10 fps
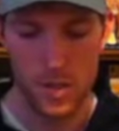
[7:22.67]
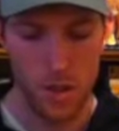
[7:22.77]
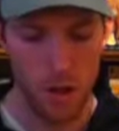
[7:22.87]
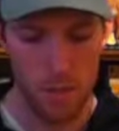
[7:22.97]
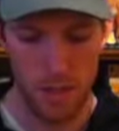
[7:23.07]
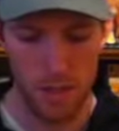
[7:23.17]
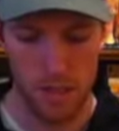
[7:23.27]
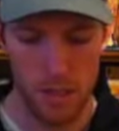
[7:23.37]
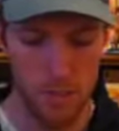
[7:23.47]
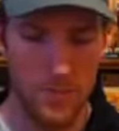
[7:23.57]
So I picked
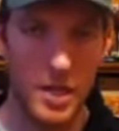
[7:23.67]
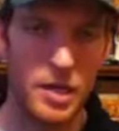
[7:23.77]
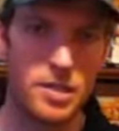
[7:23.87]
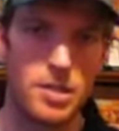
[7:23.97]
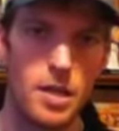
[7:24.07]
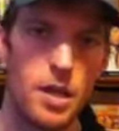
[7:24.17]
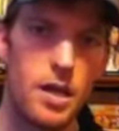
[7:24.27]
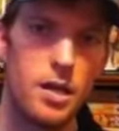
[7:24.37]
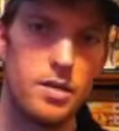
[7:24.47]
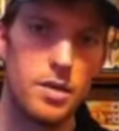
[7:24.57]
these up, and it's
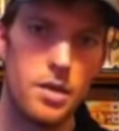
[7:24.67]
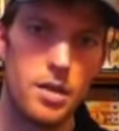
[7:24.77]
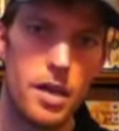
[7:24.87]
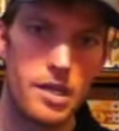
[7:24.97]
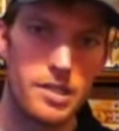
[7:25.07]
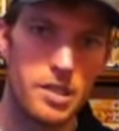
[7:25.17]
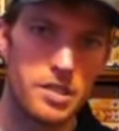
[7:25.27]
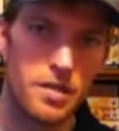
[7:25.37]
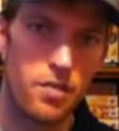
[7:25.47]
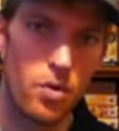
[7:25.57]
a
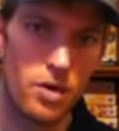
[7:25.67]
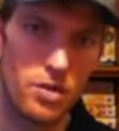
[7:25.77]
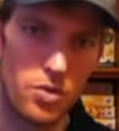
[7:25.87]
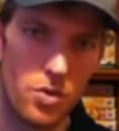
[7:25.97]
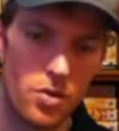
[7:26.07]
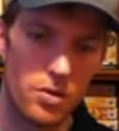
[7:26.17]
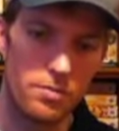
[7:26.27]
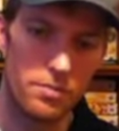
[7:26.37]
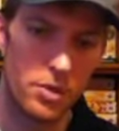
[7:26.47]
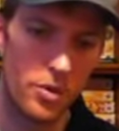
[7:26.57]
N64 controller,
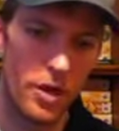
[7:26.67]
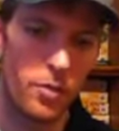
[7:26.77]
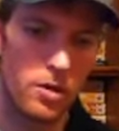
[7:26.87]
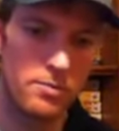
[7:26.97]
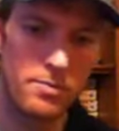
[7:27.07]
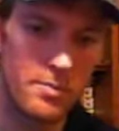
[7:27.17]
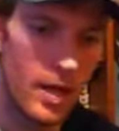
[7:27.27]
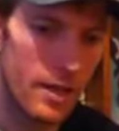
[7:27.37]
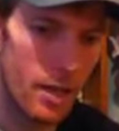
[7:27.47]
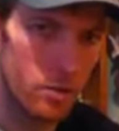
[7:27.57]
a gray one,
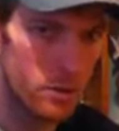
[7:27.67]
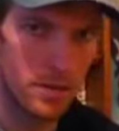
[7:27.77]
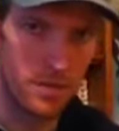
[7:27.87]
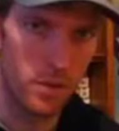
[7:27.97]
and that was the